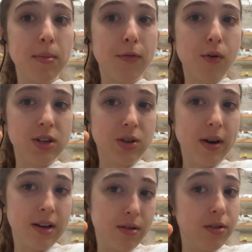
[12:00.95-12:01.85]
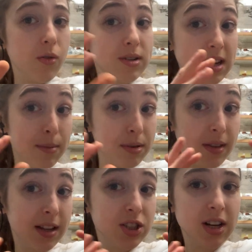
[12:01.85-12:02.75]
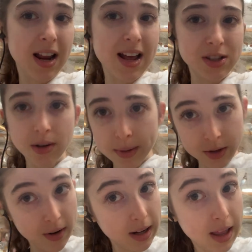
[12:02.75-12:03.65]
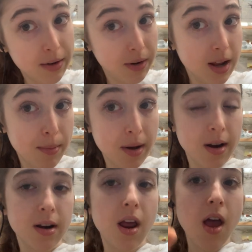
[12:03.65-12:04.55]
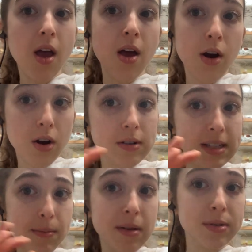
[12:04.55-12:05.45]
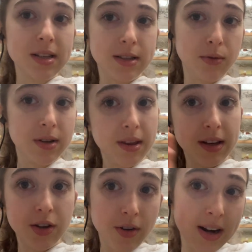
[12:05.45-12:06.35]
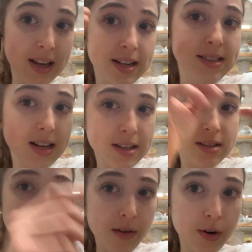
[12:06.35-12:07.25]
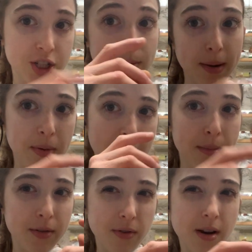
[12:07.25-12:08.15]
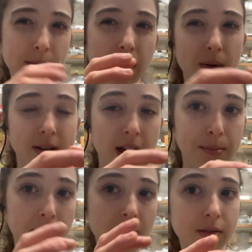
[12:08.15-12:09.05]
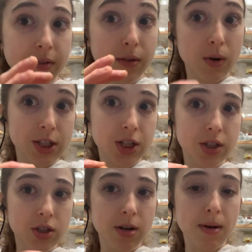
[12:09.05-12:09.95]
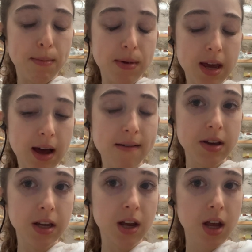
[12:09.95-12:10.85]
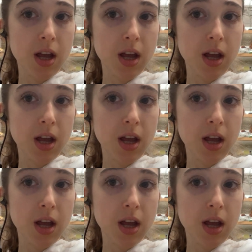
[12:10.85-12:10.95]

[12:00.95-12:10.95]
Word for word: me before, so I don't know what type of thing she's going to ask. So I'm going to try to like read up on her recent papers and that sort of thing to try to get a sense of where she might be coming from and what type of questions she might be having.